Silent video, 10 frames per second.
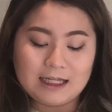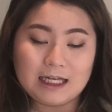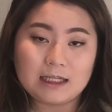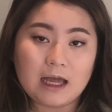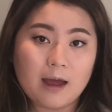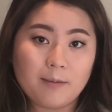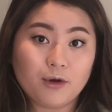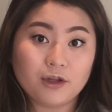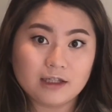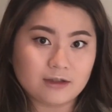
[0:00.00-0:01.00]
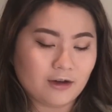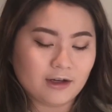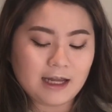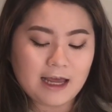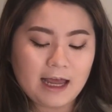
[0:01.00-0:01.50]
let's put this
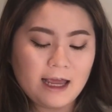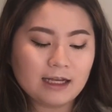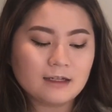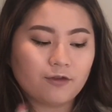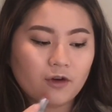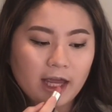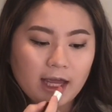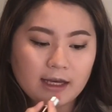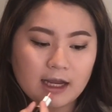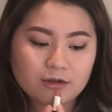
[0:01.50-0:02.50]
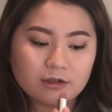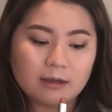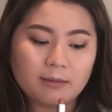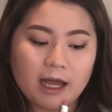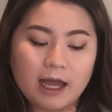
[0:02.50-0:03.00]
on. And for a natural
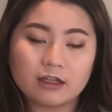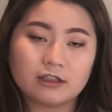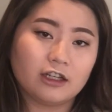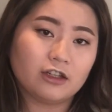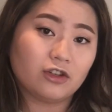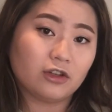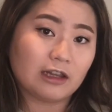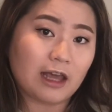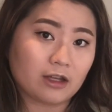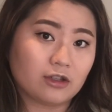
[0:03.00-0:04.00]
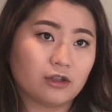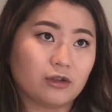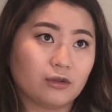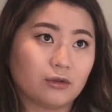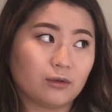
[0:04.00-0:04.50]
lip, I actually like
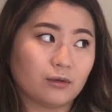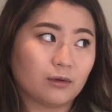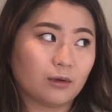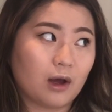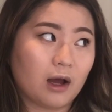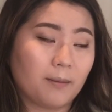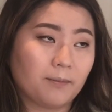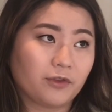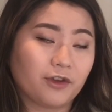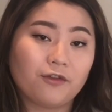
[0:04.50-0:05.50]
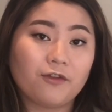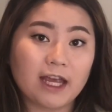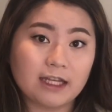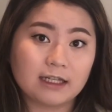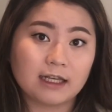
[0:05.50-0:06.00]
to
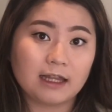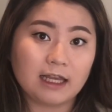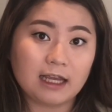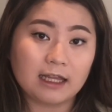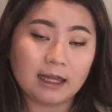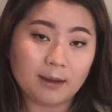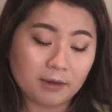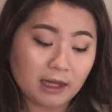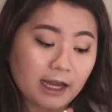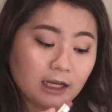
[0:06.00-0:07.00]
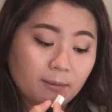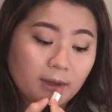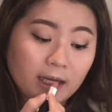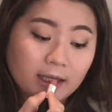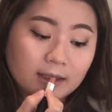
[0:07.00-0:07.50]
fade the lip line a
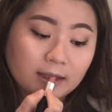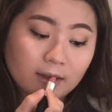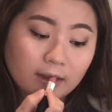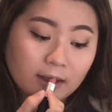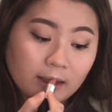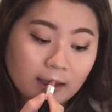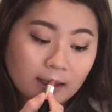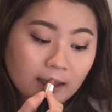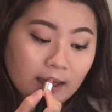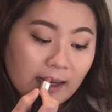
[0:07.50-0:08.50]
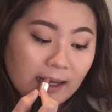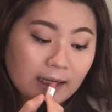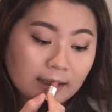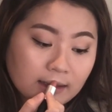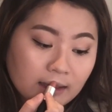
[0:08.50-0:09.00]
bit so it
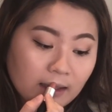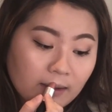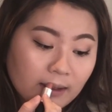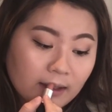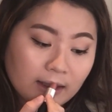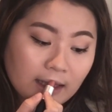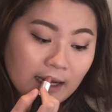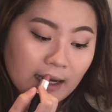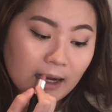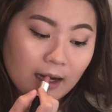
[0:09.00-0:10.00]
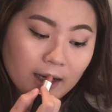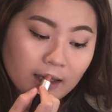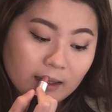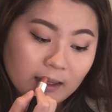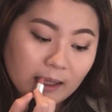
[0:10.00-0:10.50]
doesn't look that
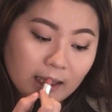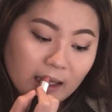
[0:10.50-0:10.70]
harsh.